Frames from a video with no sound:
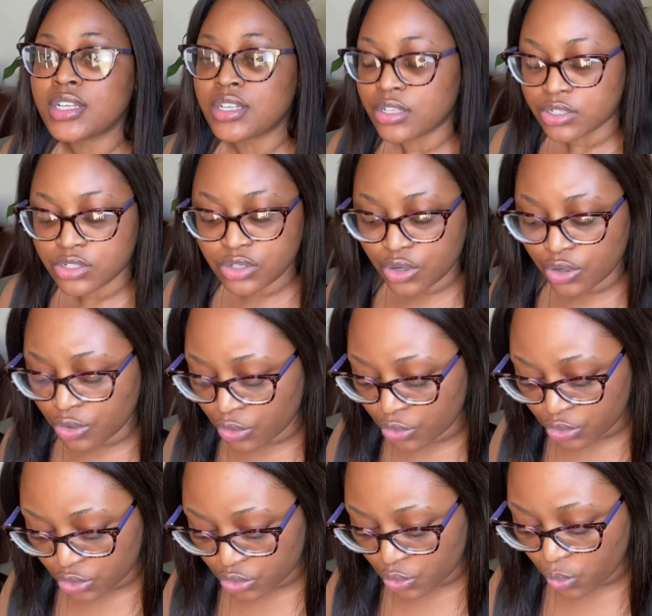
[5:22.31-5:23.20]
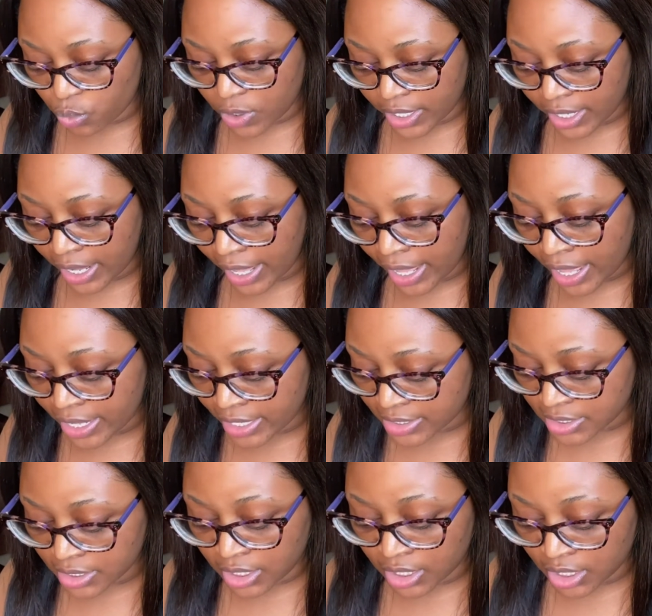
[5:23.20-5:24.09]
So you want to
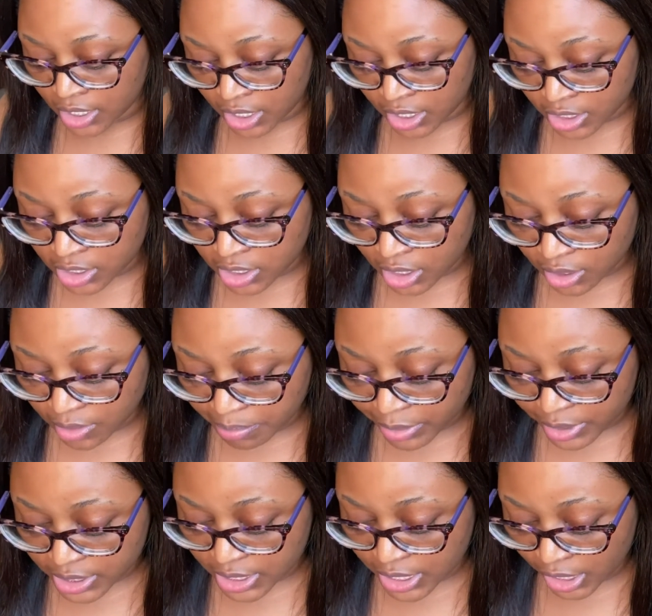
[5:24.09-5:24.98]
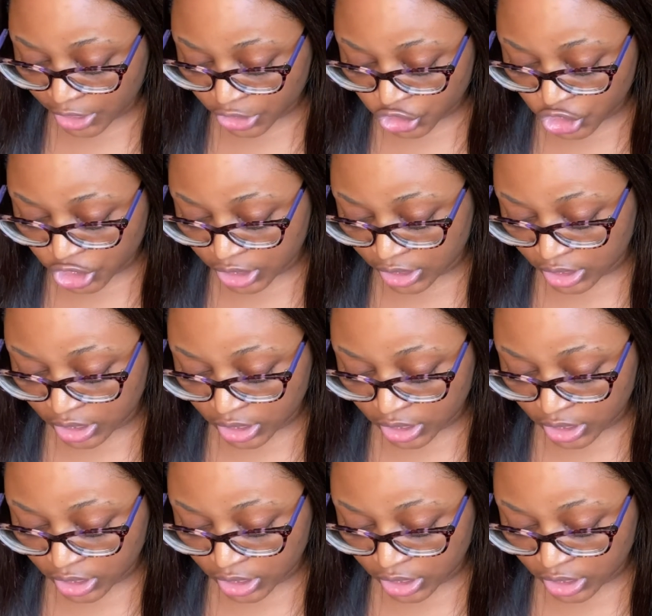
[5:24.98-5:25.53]
add a heat protection